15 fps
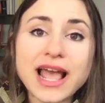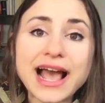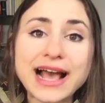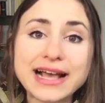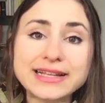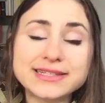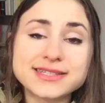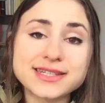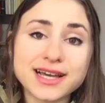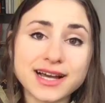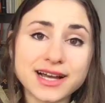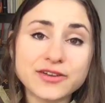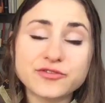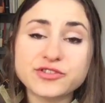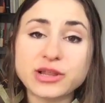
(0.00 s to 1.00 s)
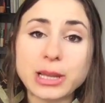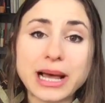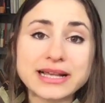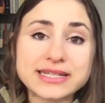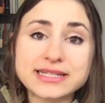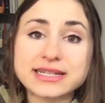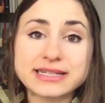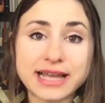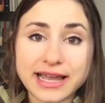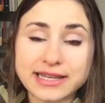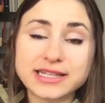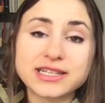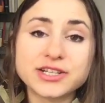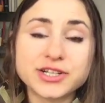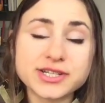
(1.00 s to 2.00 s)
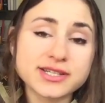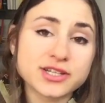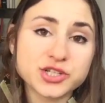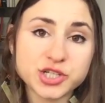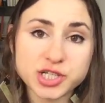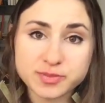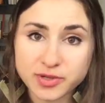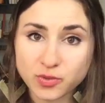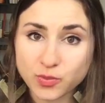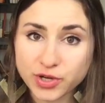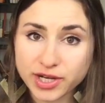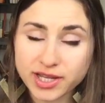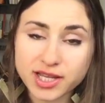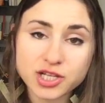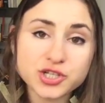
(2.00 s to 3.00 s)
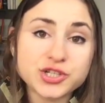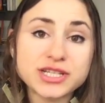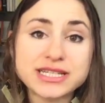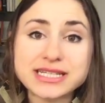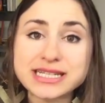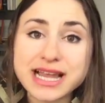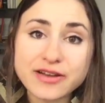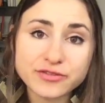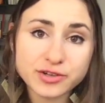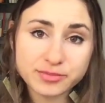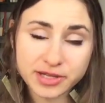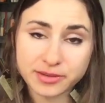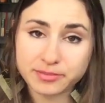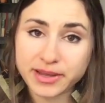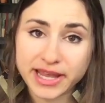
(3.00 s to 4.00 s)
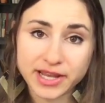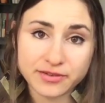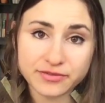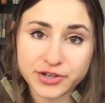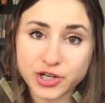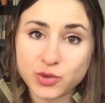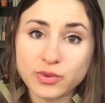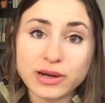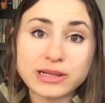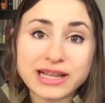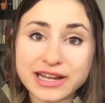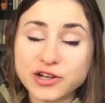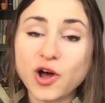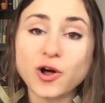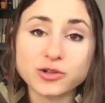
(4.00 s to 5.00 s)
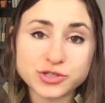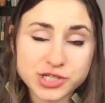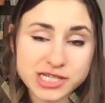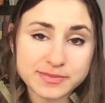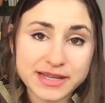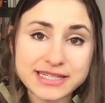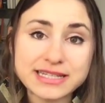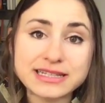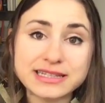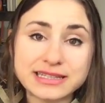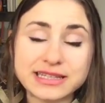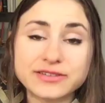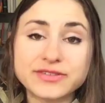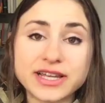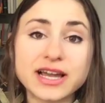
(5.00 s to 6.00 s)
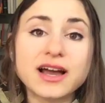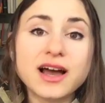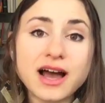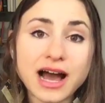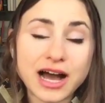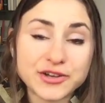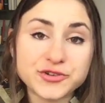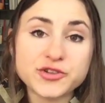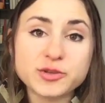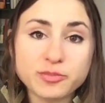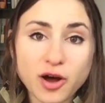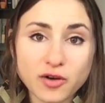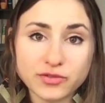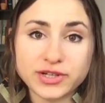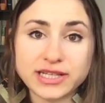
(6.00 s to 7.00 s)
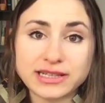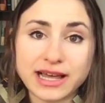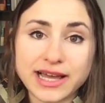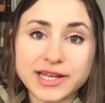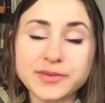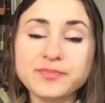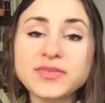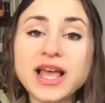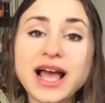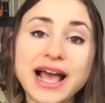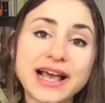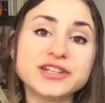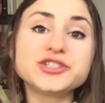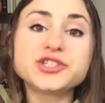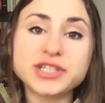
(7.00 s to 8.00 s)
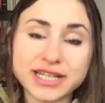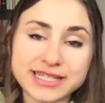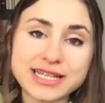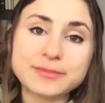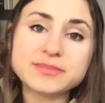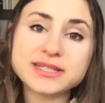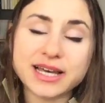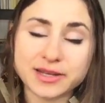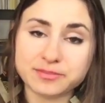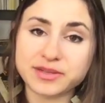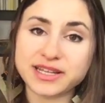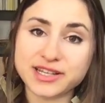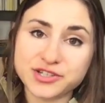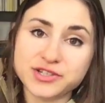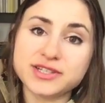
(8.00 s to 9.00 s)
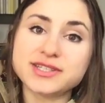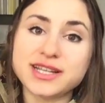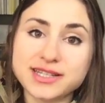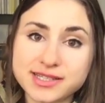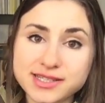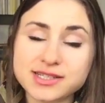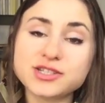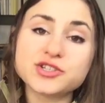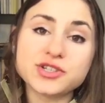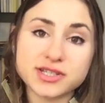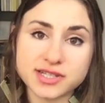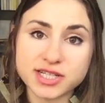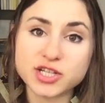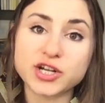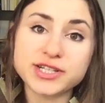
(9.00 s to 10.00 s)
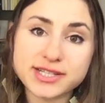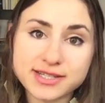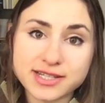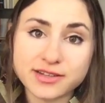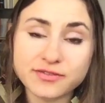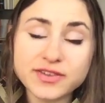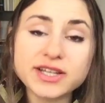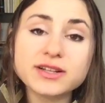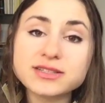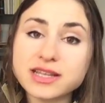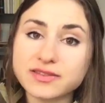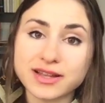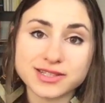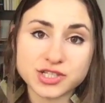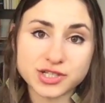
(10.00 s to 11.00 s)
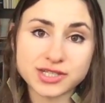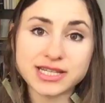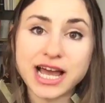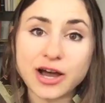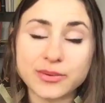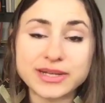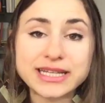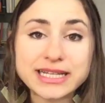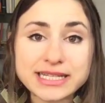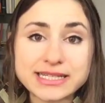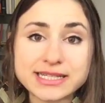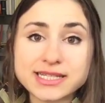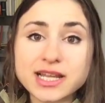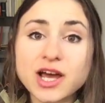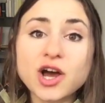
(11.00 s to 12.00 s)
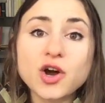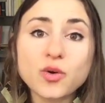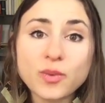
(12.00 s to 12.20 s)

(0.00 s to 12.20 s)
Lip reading: And for the last 9 years that she's been working, she's never been paid very well at all. She's basically living under the poverty line. And she accepts that because she says she's in a narcissistic field and that's just how it is.